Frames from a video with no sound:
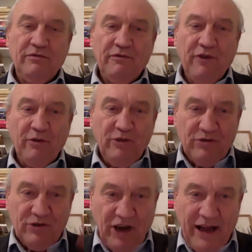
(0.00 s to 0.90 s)
from your
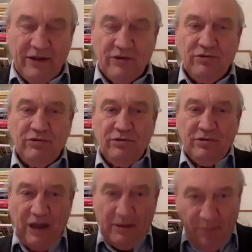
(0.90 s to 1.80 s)
childhood
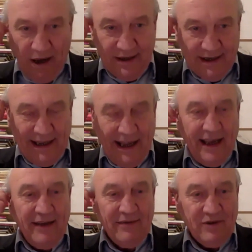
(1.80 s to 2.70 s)
and past
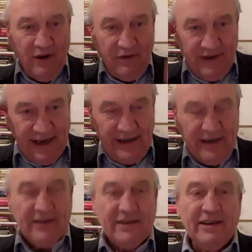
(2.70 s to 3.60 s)
lives, you have
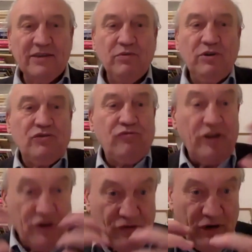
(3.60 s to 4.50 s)
tendencies which
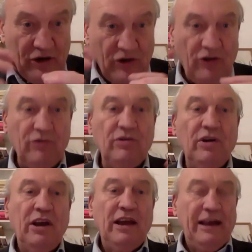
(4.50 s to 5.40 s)
restrict you
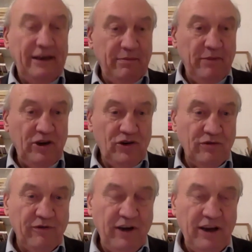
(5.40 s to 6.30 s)
and diminish your
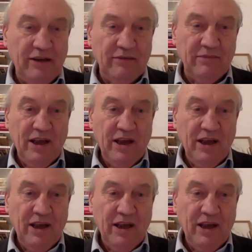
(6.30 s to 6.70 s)
freedom.